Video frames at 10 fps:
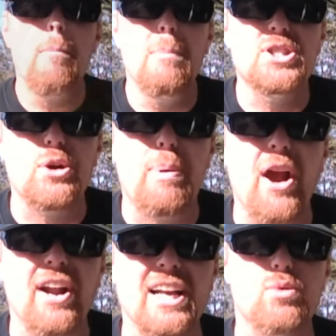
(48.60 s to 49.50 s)
Mr.
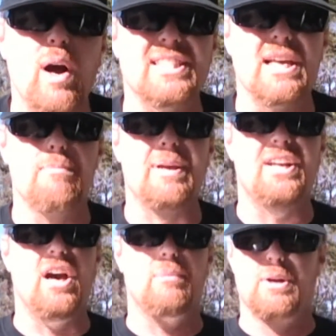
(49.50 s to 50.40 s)
Paradise Weiss,
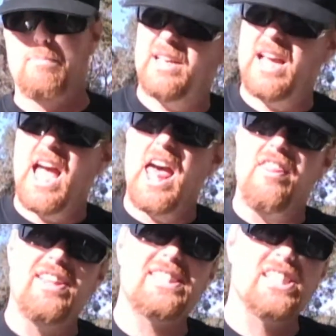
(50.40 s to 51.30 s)
MPW. This